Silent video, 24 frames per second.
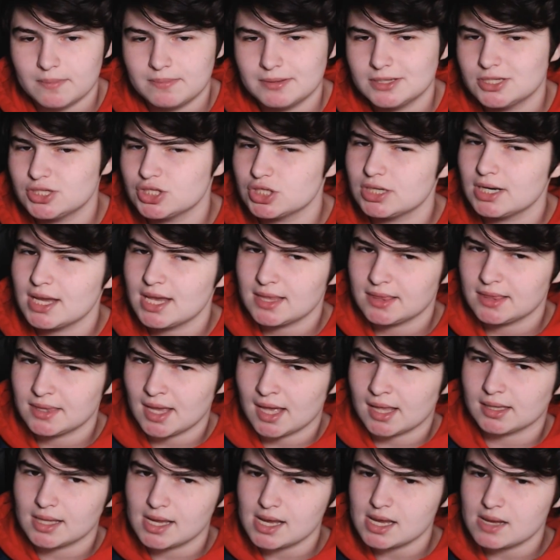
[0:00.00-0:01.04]
be sure to hit
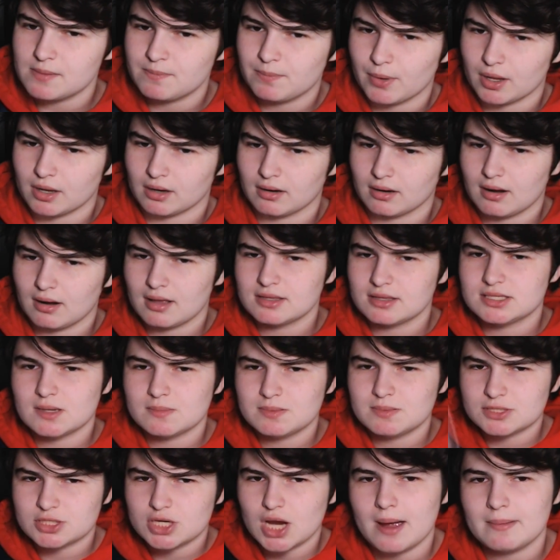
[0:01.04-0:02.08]
that like button and
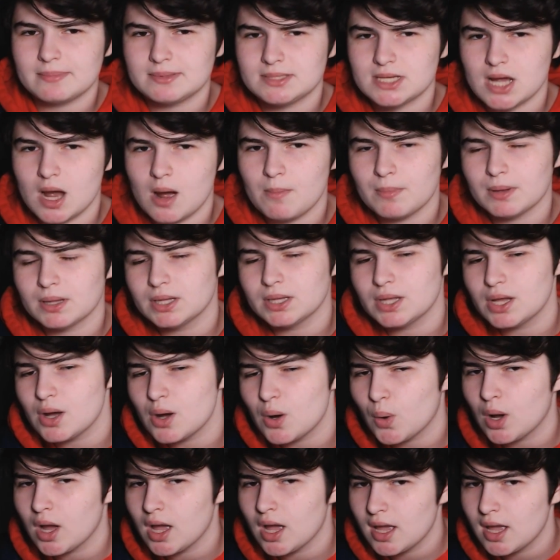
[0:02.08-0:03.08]
subscribe down below.